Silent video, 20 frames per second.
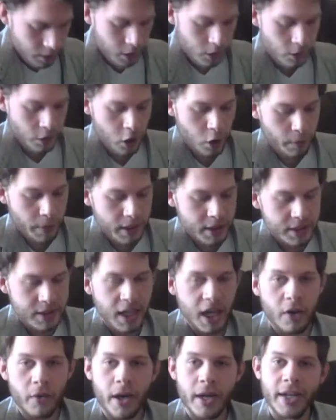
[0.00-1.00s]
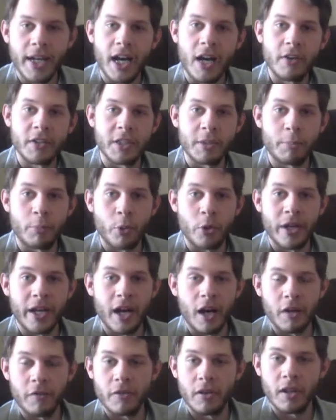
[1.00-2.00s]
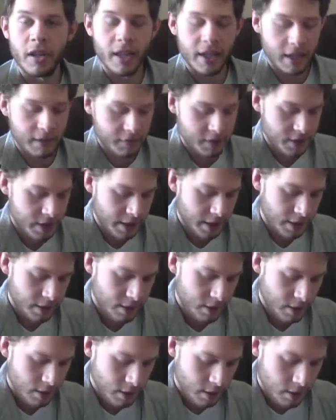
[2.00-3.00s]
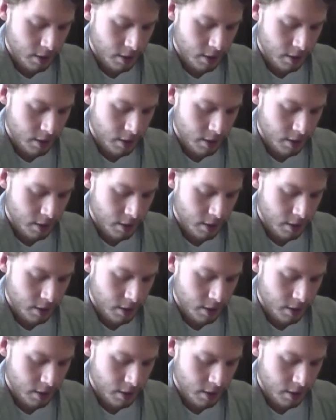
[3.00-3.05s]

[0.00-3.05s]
No Man's Sky right now is in pre-alpha, like I've said.